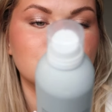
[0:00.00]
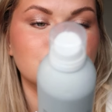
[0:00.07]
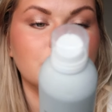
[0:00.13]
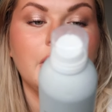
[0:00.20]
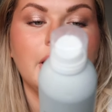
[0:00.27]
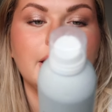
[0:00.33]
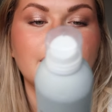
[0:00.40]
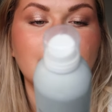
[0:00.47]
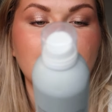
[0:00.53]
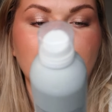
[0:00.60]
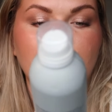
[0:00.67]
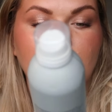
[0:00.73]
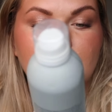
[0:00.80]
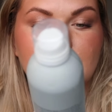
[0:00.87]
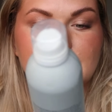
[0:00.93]
to try
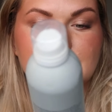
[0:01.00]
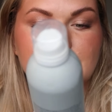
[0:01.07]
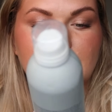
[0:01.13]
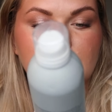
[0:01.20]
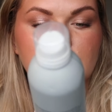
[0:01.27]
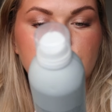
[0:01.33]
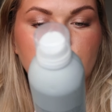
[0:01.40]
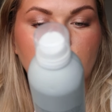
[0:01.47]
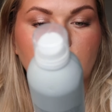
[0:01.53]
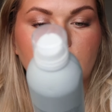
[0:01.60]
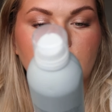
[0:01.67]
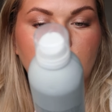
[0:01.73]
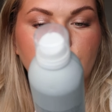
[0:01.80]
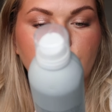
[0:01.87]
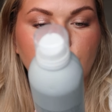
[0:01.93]
and it's their
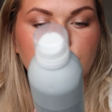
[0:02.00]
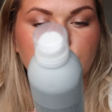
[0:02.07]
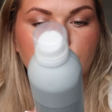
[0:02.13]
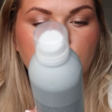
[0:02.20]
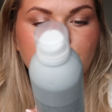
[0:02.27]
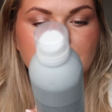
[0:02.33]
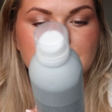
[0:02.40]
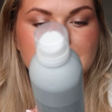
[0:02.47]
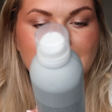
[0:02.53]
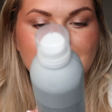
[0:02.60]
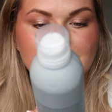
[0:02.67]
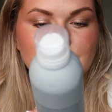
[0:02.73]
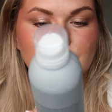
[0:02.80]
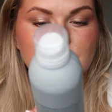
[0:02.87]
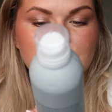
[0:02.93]
dry volume and
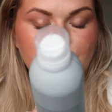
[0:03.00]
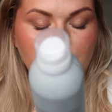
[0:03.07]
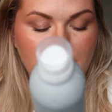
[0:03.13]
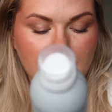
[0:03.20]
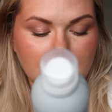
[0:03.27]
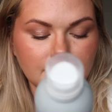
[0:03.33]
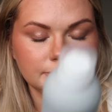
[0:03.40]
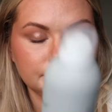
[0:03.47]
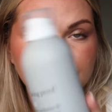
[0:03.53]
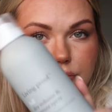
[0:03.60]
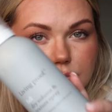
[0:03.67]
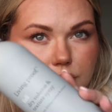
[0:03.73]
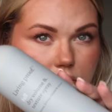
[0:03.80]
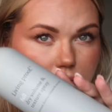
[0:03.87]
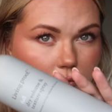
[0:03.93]
texture spray.
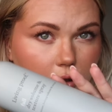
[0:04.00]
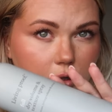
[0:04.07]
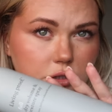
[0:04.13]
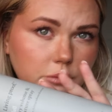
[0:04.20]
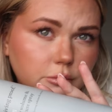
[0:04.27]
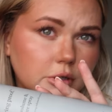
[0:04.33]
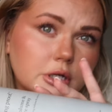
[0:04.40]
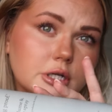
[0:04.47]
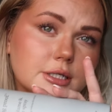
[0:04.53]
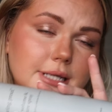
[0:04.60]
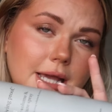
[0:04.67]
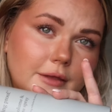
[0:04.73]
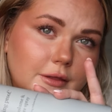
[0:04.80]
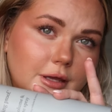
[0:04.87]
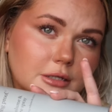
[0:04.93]
So I'm going to just
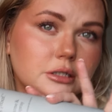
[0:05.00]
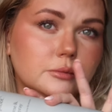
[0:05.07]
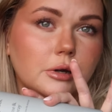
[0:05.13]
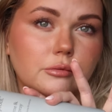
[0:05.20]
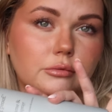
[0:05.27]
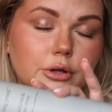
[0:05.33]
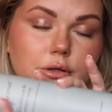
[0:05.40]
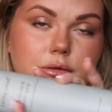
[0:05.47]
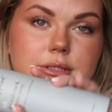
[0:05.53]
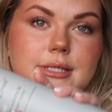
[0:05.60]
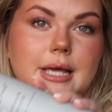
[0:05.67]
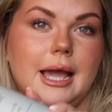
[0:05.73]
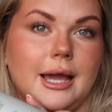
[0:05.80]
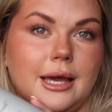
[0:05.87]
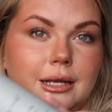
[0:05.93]
add that to my roots
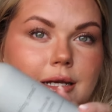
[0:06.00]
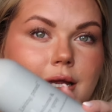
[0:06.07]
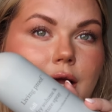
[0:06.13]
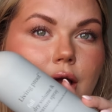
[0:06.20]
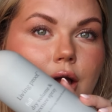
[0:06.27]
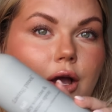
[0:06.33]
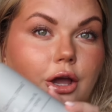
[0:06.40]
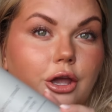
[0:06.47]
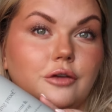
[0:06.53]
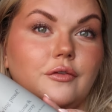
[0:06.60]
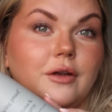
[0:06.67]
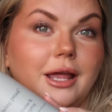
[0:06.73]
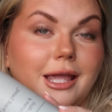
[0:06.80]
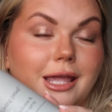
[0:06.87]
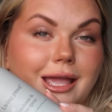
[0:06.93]
and
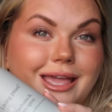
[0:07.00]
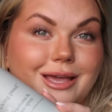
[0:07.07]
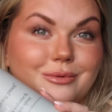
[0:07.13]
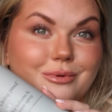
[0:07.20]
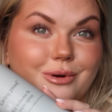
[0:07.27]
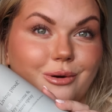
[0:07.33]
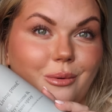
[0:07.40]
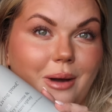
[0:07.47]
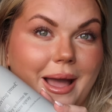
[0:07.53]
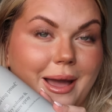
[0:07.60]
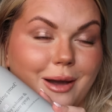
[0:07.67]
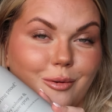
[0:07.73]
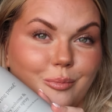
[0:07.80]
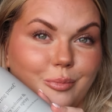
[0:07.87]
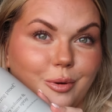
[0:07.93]
hopefully it will
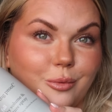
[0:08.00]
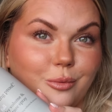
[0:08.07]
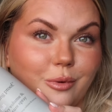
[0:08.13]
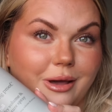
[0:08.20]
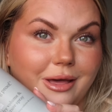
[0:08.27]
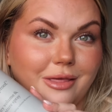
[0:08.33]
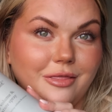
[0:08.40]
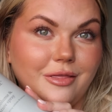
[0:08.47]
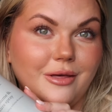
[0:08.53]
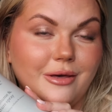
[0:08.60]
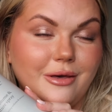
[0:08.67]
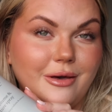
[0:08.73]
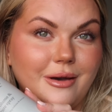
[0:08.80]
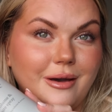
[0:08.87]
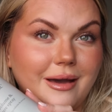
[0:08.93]
help with
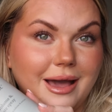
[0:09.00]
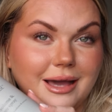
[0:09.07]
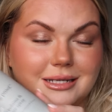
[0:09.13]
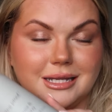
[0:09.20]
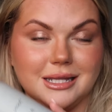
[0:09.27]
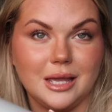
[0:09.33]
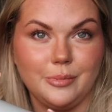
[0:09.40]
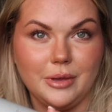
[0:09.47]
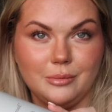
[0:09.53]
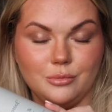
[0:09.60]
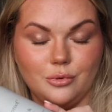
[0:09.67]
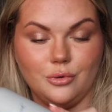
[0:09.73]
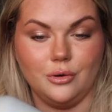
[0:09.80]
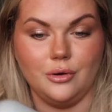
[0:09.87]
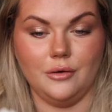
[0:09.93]
adding a bit
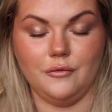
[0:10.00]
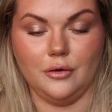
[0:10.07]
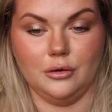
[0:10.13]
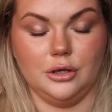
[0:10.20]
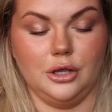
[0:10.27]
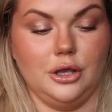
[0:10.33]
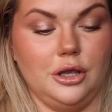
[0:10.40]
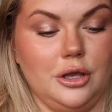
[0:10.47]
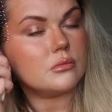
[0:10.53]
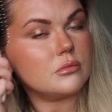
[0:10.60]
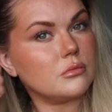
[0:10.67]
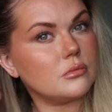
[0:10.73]
more volume.